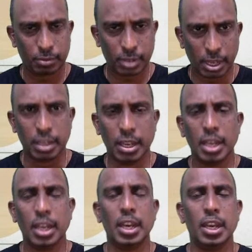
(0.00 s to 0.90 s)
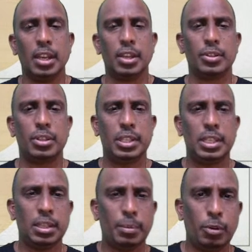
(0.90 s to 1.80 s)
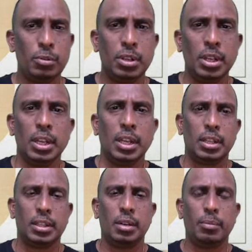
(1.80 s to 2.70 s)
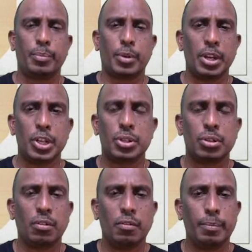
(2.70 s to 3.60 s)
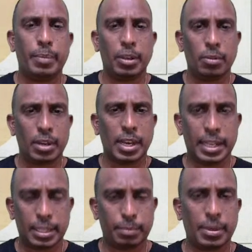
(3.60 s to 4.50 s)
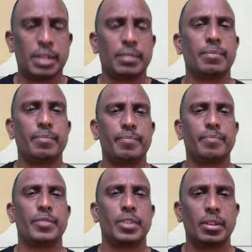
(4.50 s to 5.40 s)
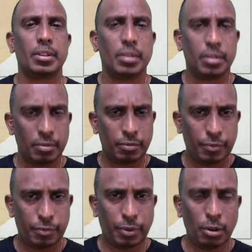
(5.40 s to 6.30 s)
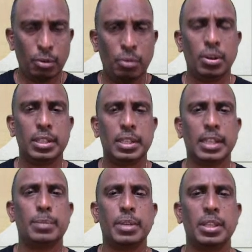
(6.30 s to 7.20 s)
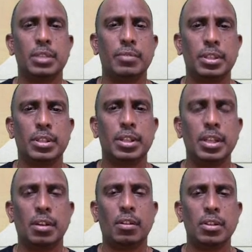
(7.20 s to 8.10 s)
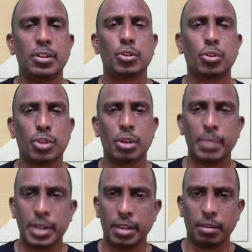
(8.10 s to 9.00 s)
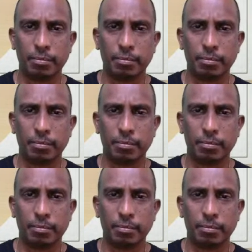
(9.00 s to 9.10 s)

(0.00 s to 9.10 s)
Okay. So this is about the production of biogas plant. Follow us SPSVERSITY on social media.